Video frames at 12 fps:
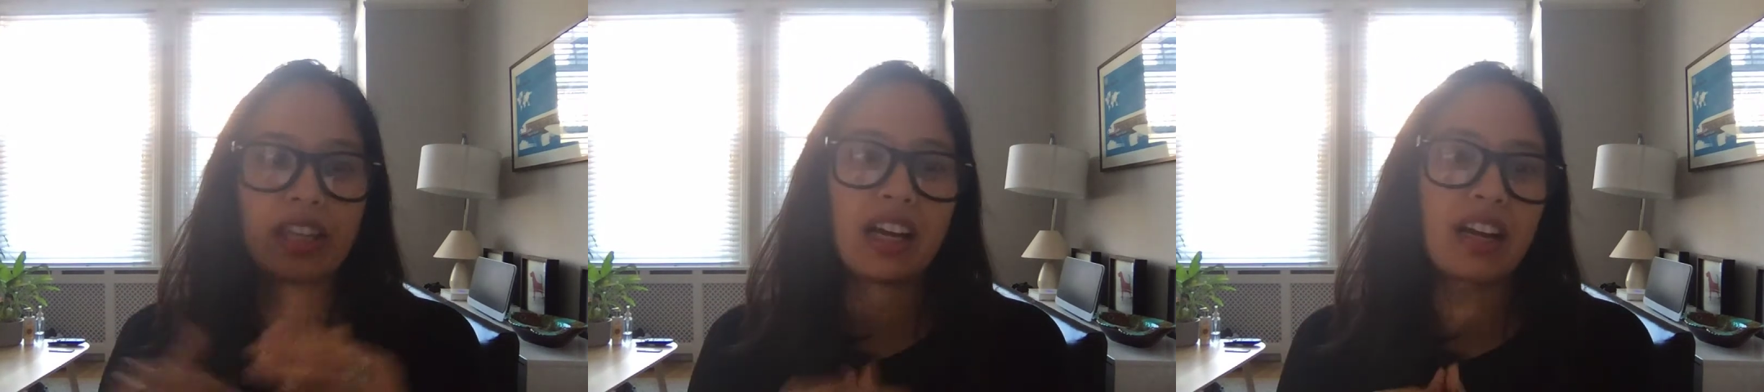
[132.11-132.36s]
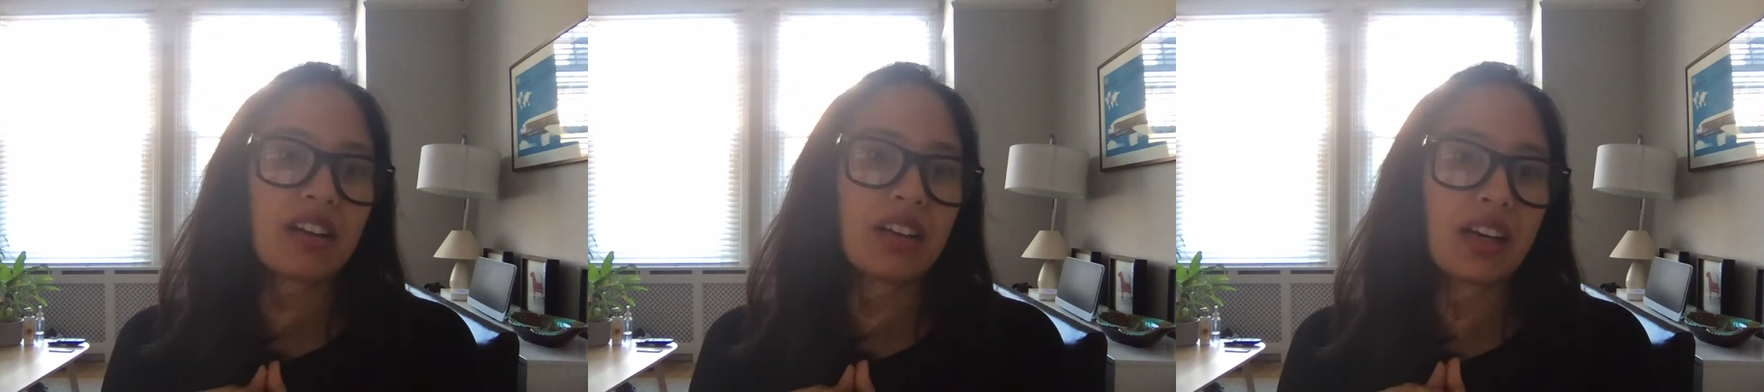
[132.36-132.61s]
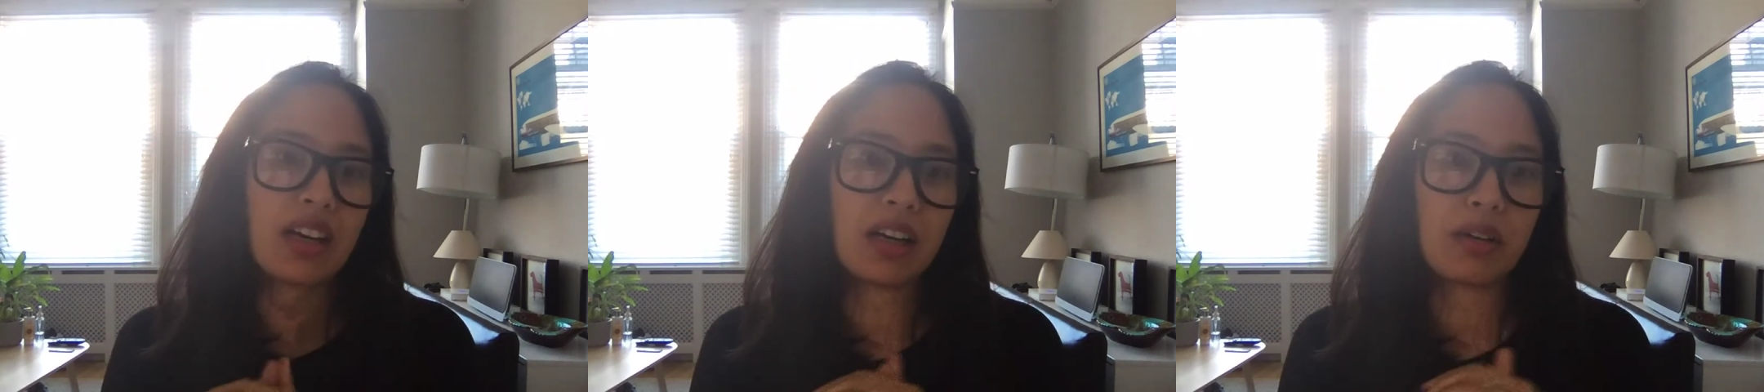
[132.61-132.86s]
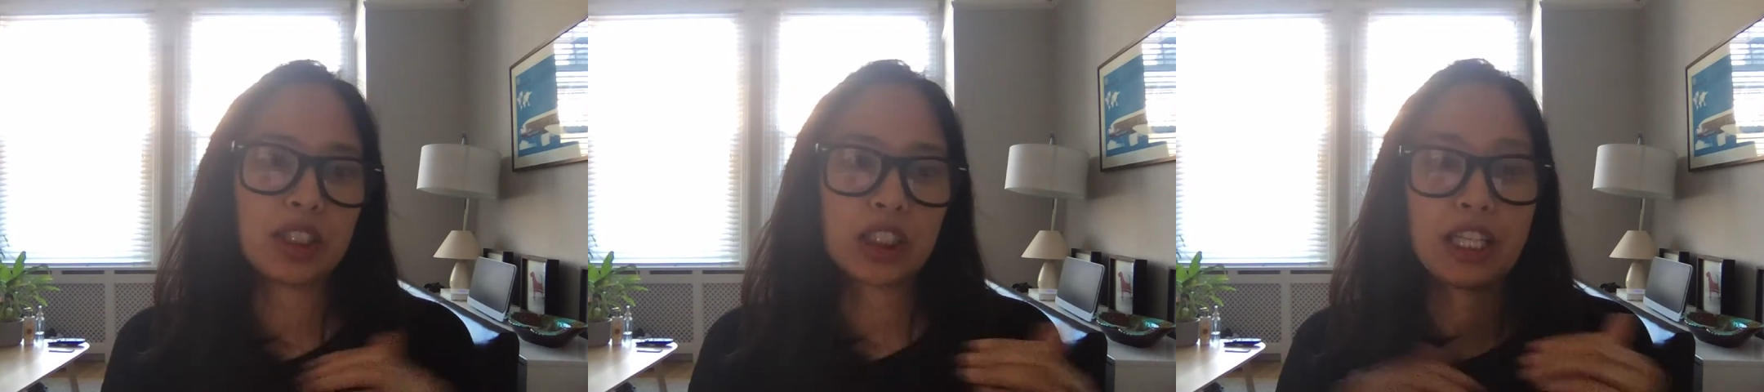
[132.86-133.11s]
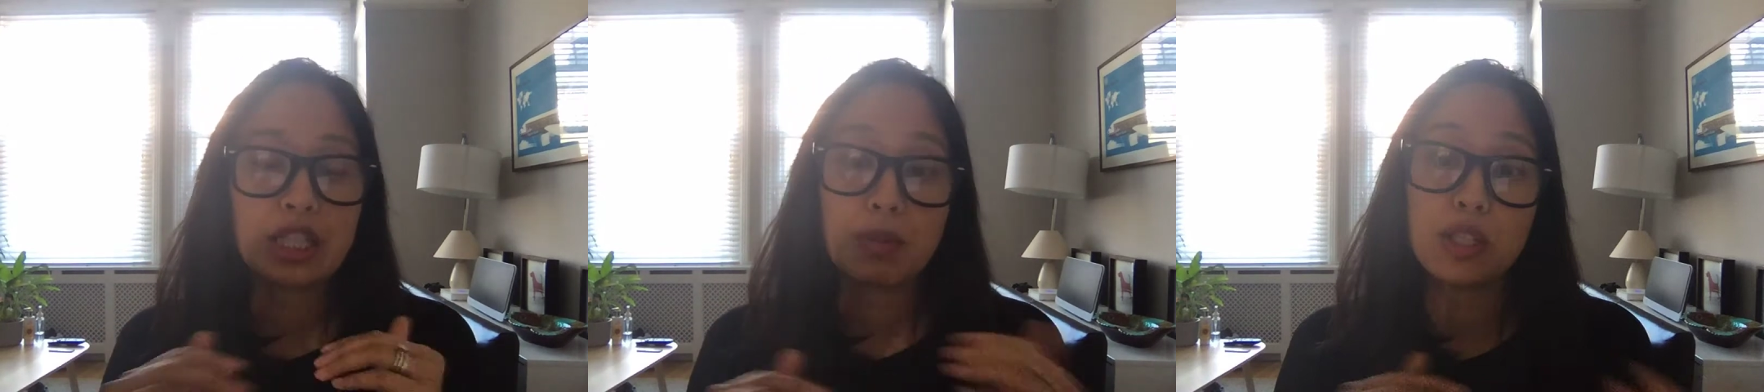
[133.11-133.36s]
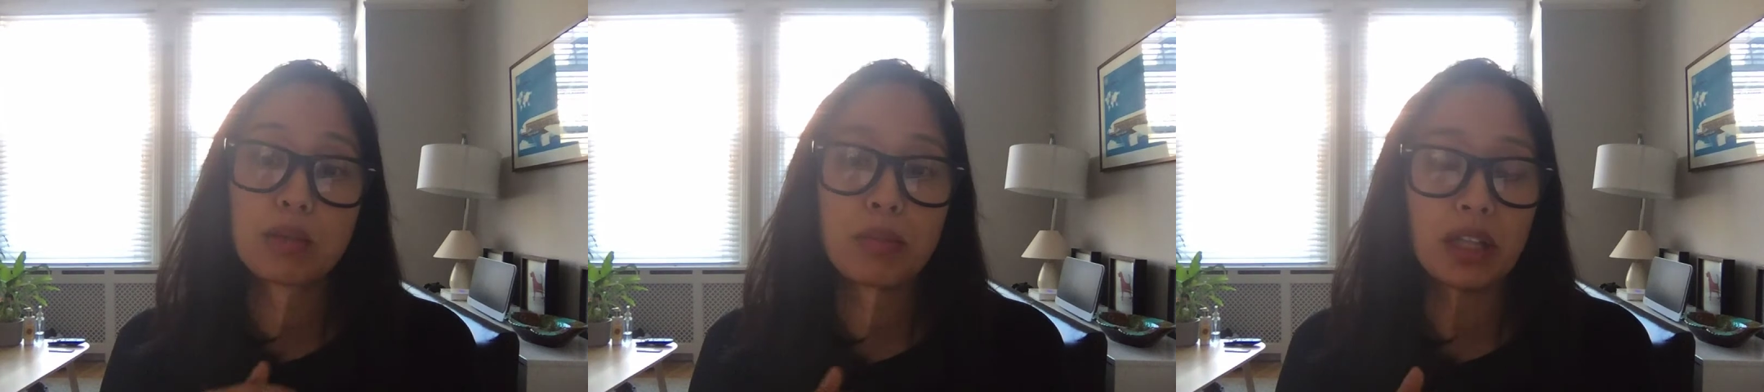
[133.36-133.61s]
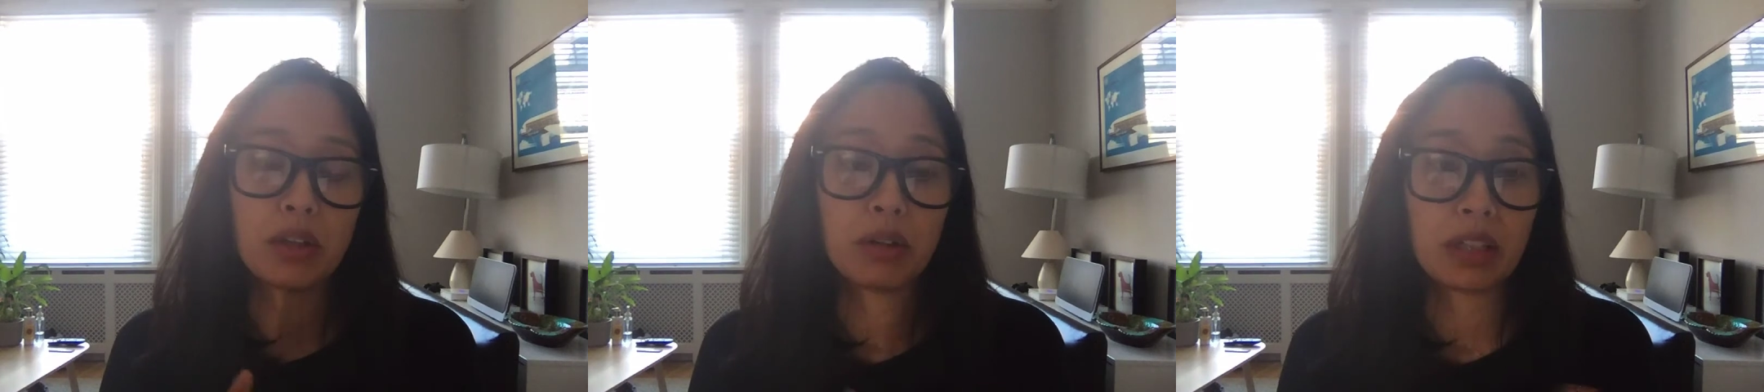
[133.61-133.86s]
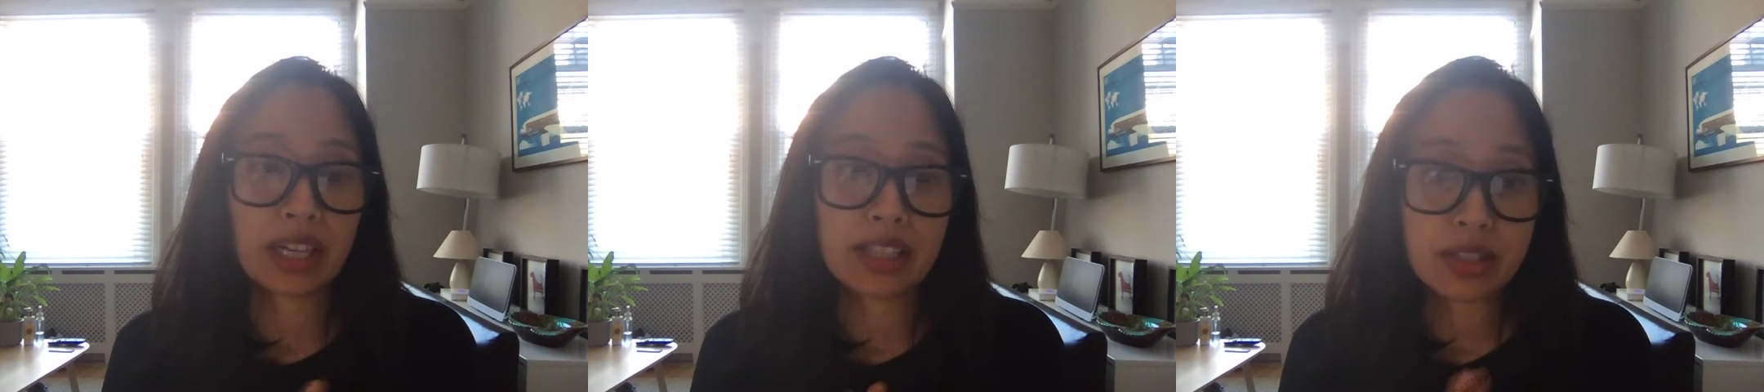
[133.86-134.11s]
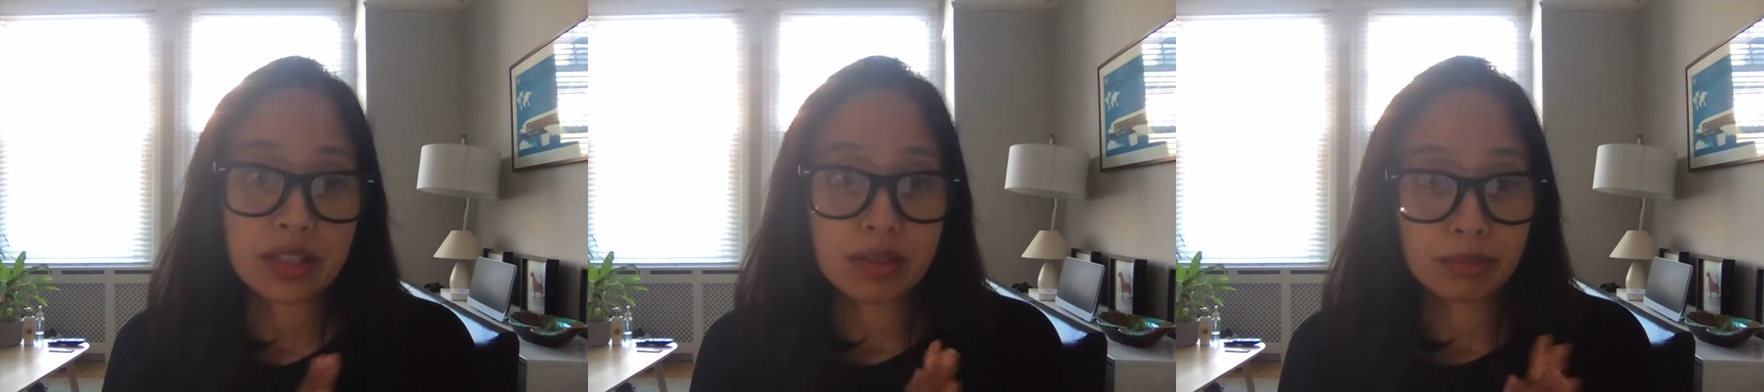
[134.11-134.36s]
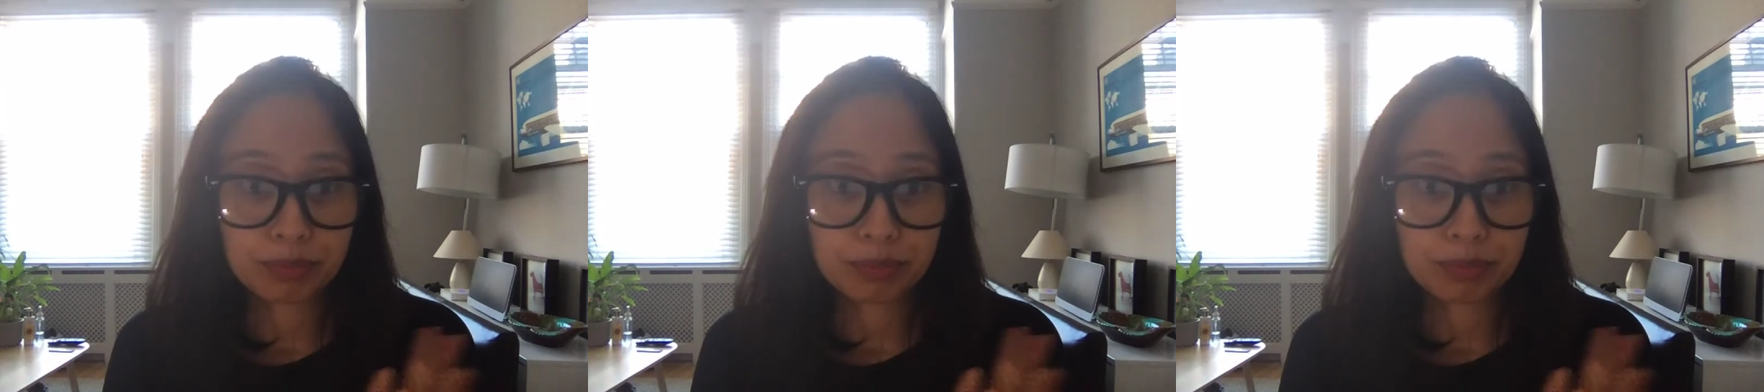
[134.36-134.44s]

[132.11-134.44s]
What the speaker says: there, which leads me to my lowlights.